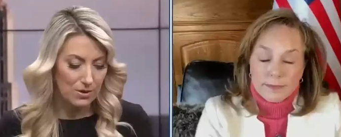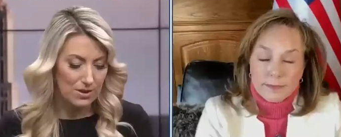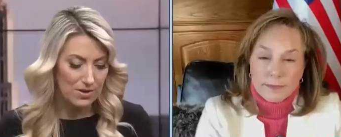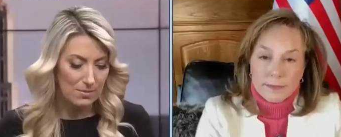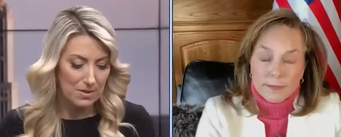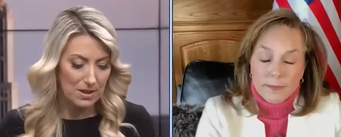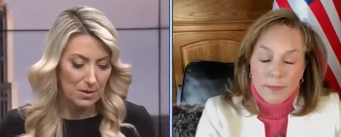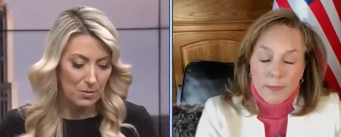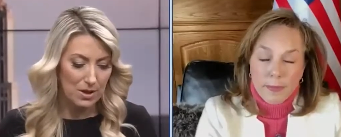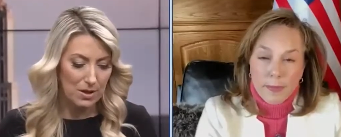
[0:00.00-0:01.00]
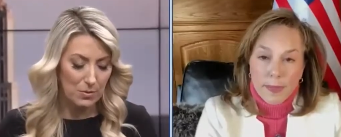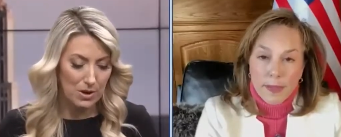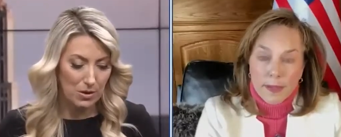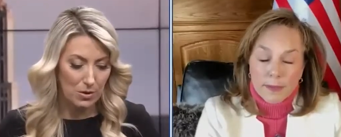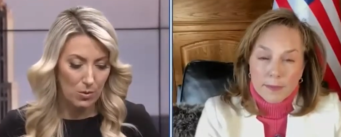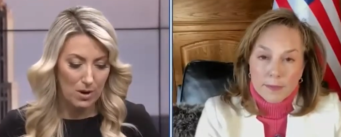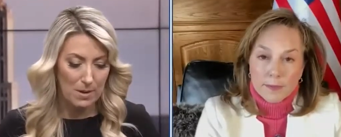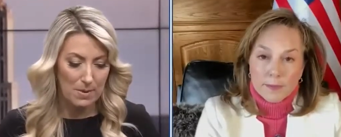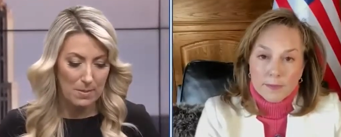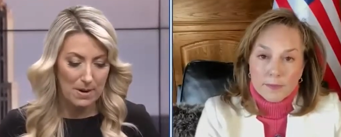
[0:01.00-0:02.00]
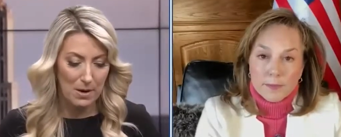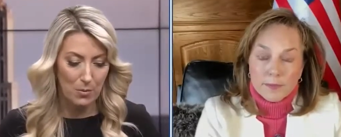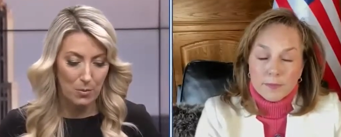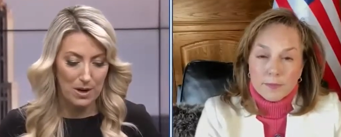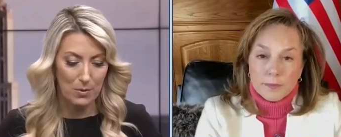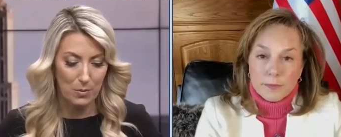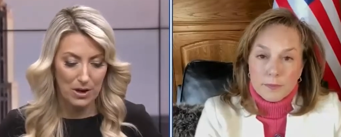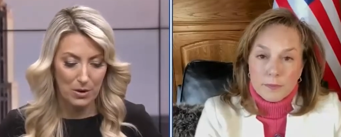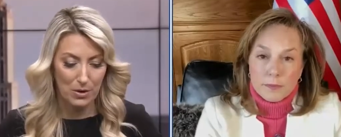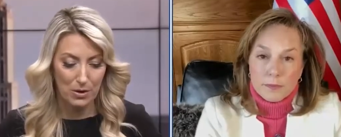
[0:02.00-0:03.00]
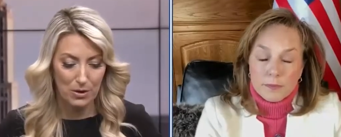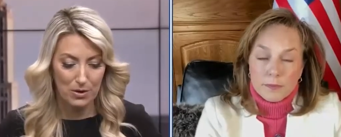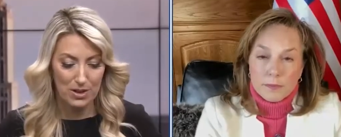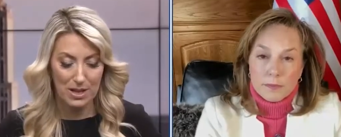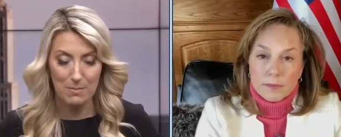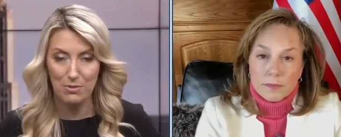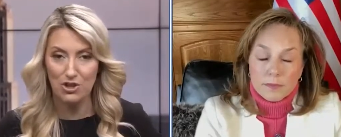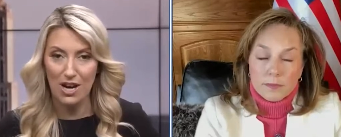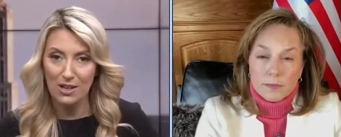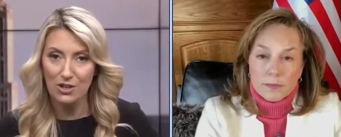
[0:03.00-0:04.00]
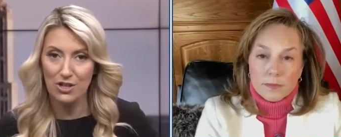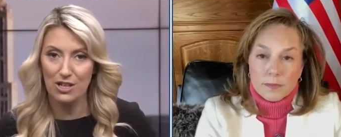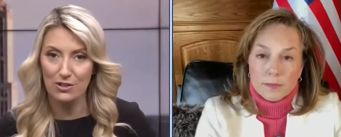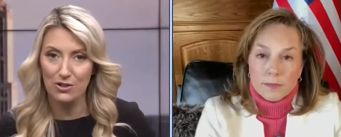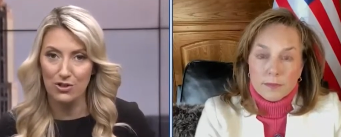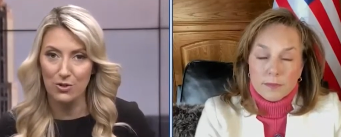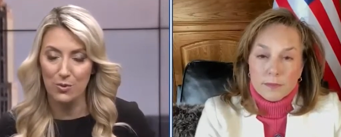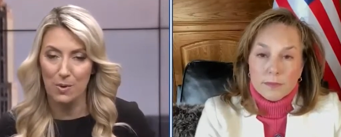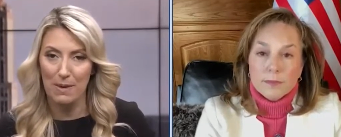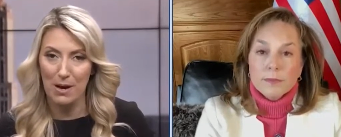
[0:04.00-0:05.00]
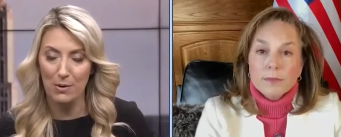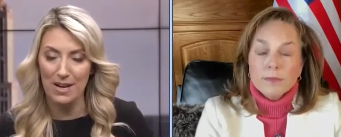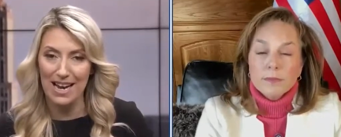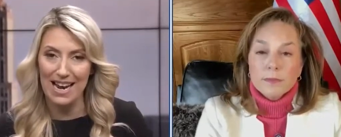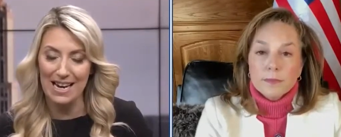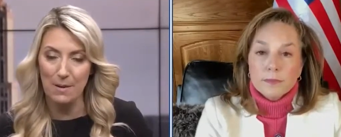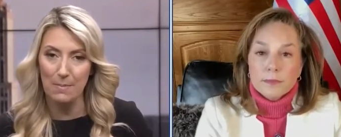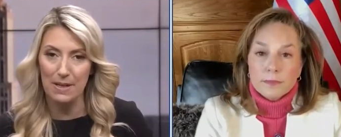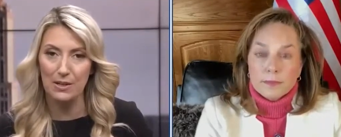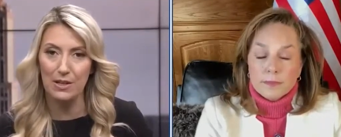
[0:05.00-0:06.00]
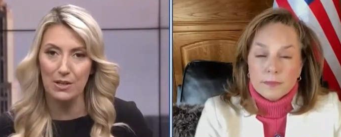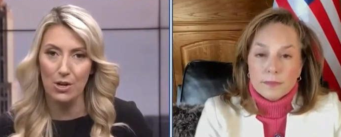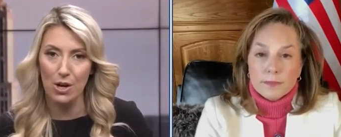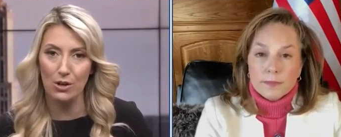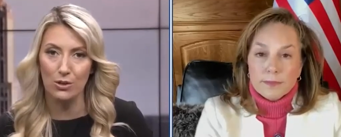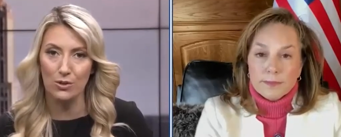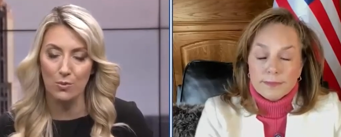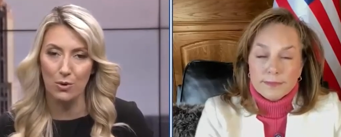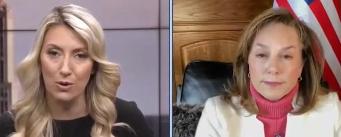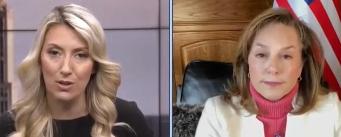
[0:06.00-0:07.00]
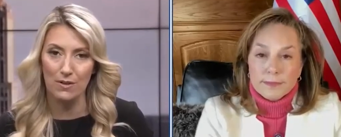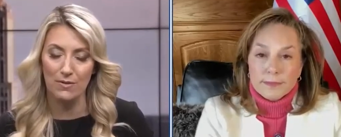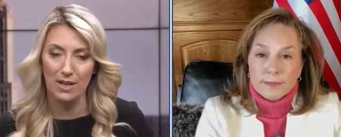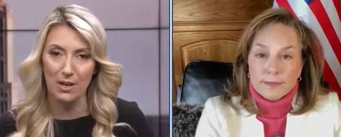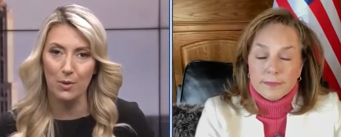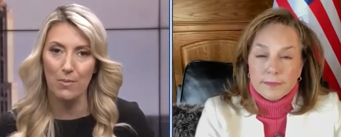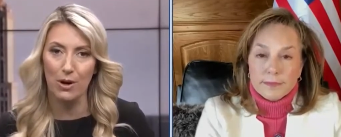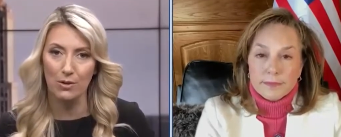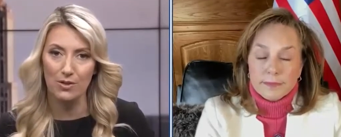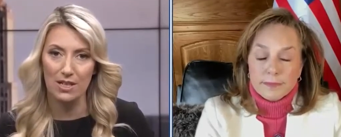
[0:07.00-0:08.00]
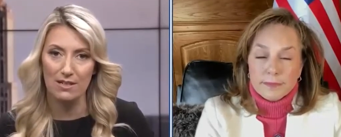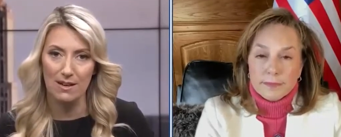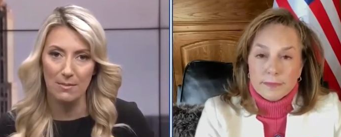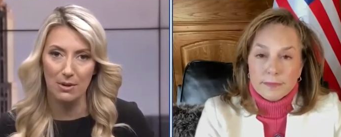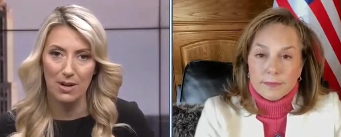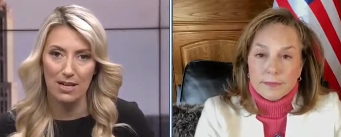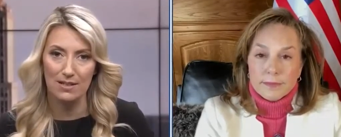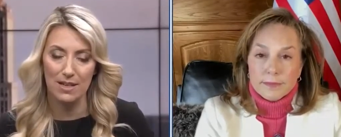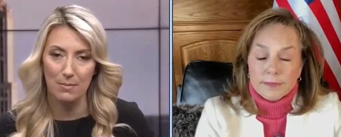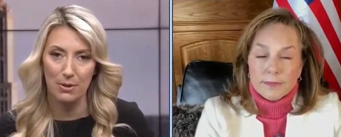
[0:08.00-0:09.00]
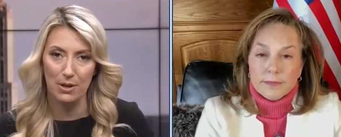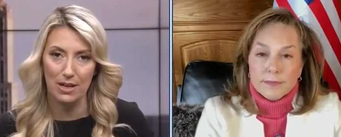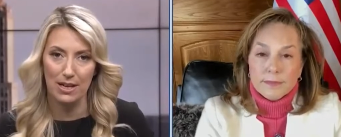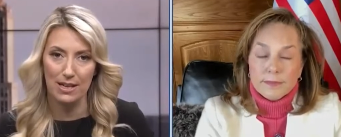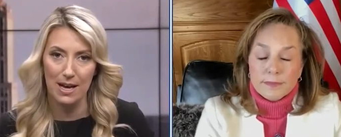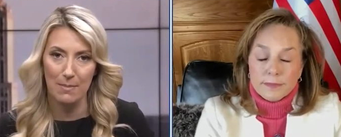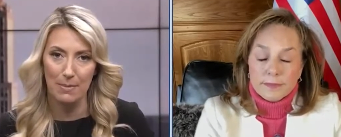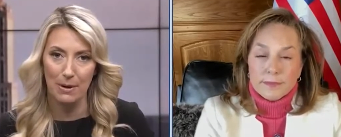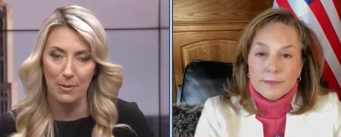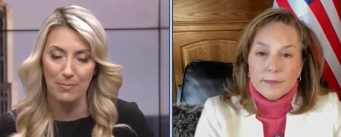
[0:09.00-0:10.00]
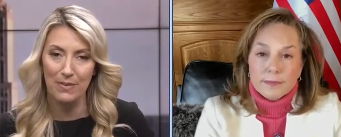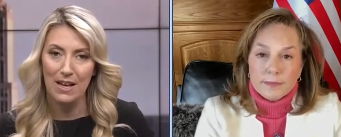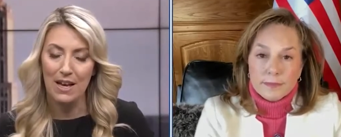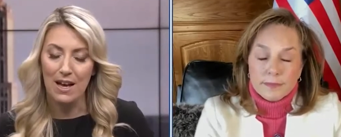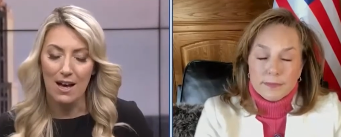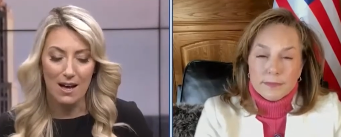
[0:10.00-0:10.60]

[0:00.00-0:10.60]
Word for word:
Speaker 1: something that we, we heard quite a bit about when we heard the objections to about $8 billion worth of earmarks that Democrats had put in that bill. Uh,